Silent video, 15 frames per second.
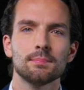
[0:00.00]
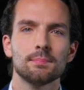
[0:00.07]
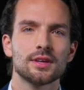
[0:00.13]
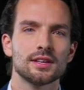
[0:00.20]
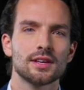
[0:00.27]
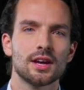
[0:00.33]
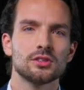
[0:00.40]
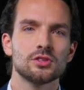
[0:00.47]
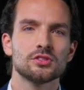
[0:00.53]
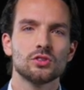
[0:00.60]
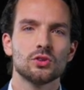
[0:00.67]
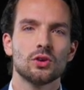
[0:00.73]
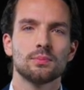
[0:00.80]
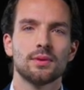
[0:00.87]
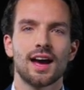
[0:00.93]
but it
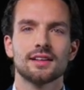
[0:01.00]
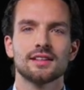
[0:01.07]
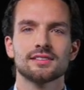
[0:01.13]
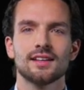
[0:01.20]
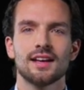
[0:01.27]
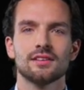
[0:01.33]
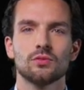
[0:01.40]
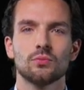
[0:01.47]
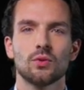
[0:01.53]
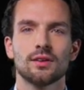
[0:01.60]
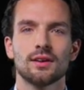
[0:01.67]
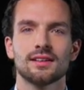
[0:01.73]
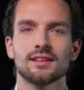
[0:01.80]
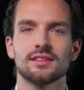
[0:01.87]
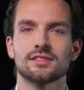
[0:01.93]
underscored Pakistan's
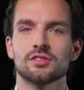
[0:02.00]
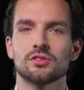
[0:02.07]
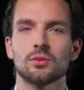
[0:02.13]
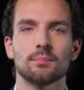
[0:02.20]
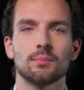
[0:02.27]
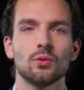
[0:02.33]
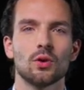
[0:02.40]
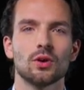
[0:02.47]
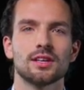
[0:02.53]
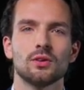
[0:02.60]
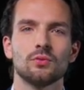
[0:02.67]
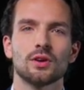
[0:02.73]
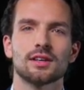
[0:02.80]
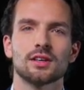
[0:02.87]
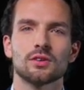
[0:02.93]
willingness to employ
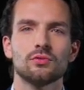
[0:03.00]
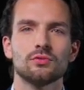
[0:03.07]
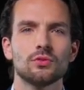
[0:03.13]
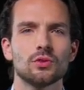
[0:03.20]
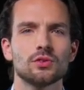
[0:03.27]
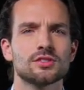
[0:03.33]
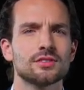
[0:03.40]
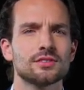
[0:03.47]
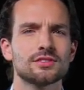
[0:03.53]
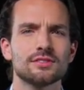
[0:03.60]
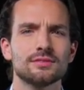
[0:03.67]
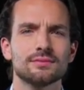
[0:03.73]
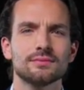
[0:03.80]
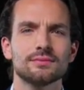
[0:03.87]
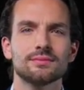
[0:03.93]
irregular forces.
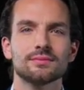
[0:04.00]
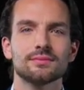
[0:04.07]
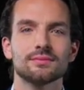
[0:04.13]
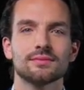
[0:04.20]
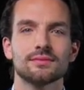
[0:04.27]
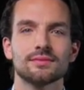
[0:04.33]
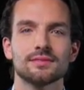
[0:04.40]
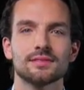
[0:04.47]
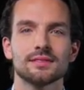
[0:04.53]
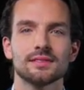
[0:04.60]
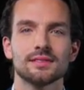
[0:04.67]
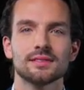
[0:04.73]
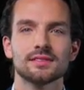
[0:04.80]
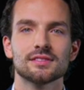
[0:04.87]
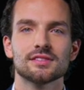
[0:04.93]

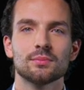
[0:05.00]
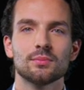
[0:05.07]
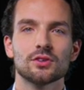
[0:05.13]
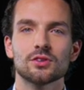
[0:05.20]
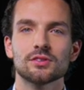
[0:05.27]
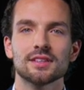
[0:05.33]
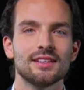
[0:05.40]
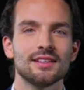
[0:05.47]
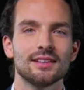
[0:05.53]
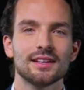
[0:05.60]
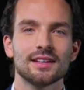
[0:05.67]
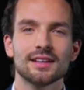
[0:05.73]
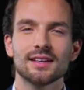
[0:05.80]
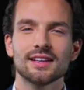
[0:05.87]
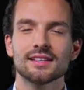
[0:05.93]
Similarly,
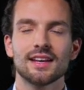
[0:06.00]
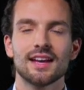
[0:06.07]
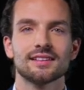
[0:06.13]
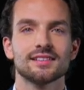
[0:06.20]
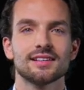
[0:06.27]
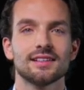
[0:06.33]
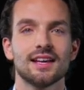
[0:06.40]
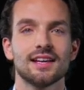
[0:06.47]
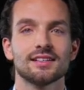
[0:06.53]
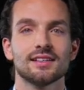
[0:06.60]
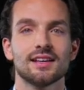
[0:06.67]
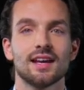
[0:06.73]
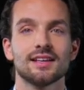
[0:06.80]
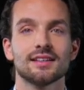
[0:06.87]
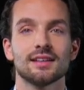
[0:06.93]
in
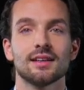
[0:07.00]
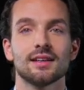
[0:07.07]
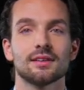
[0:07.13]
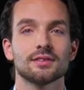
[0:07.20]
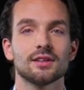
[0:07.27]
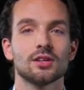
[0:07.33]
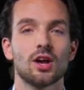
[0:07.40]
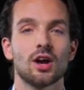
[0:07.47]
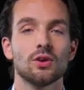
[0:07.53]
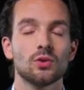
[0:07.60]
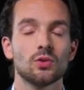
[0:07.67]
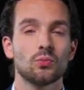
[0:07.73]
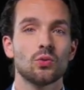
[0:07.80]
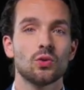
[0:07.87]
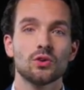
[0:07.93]
1999, the
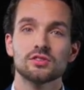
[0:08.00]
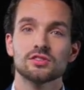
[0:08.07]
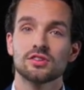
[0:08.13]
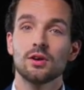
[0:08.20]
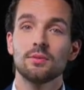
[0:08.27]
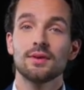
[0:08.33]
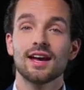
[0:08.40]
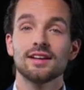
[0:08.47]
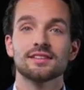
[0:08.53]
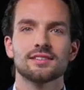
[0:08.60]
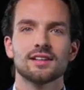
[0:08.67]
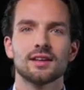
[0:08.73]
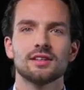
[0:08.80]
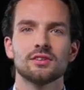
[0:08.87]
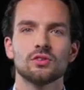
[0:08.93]
Kargil War saw
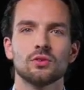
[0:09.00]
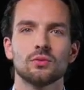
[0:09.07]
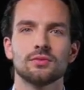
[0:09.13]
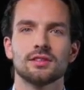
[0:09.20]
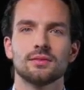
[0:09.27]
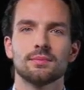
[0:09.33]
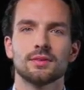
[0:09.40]
Pakistani troops and